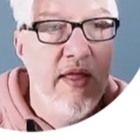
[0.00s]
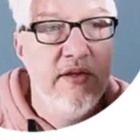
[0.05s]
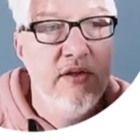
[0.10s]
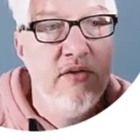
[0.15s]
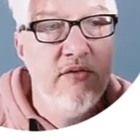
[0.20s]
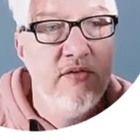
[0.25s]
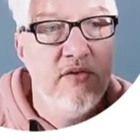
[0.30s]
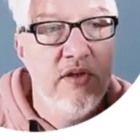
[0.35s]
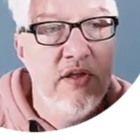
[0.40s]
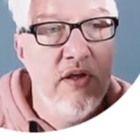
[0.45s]

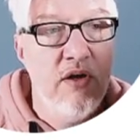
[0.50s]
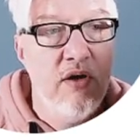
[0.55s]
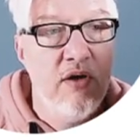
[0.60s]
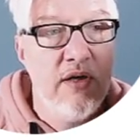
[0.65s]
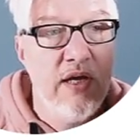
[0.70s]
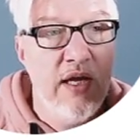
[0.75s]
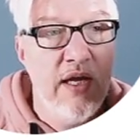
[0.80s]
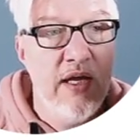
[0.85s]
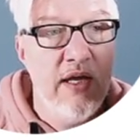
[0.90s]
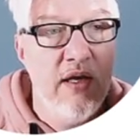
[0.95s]
Then you see,
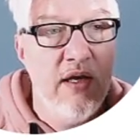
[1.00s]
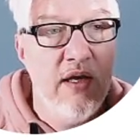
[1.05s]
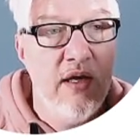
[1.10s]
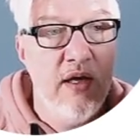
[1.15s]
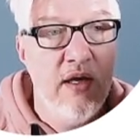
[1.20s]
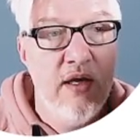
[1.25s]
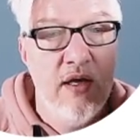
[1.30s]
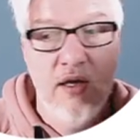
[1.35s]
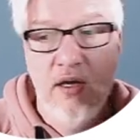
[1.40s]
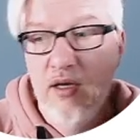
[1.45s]
okay,
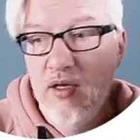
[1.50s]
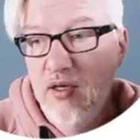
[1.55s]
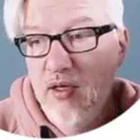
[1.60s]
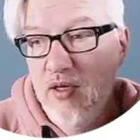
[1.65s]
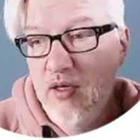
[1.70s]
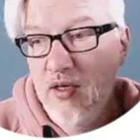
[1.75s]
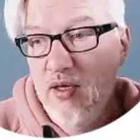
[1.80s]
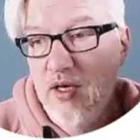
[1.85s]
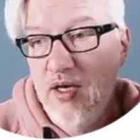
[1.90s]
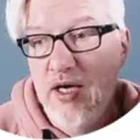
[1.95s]

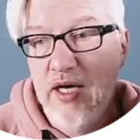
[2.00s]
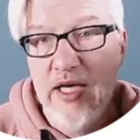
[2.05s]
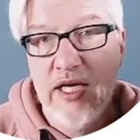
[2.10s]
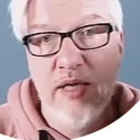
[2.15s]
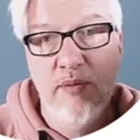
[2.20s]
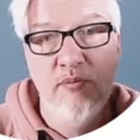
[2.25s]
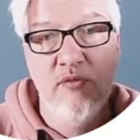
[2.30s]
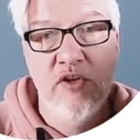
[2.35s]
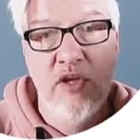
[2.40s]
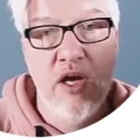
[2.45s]

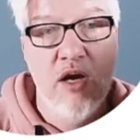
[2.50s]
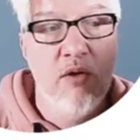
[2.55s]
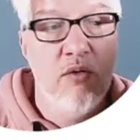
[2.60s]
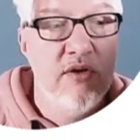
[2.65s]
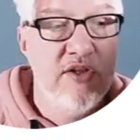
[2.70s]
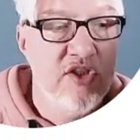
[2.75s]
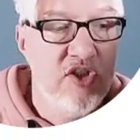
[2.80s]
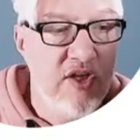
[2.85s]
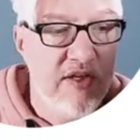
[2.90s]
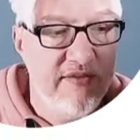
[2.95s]
I am
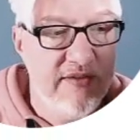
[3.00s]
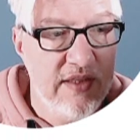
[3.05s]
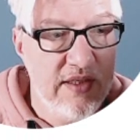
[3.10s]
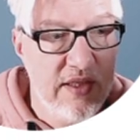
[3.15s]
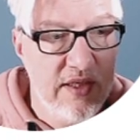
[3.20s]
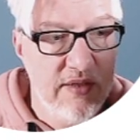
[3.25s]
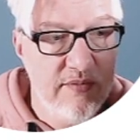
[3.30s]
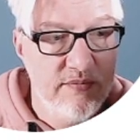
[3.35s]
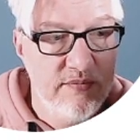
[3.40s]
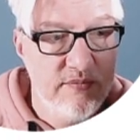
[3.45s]
now
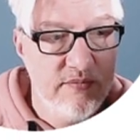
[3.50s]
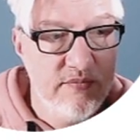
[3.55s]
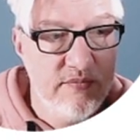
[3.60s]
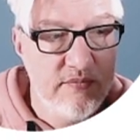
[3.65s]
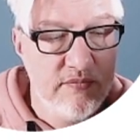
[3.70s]
Jessica.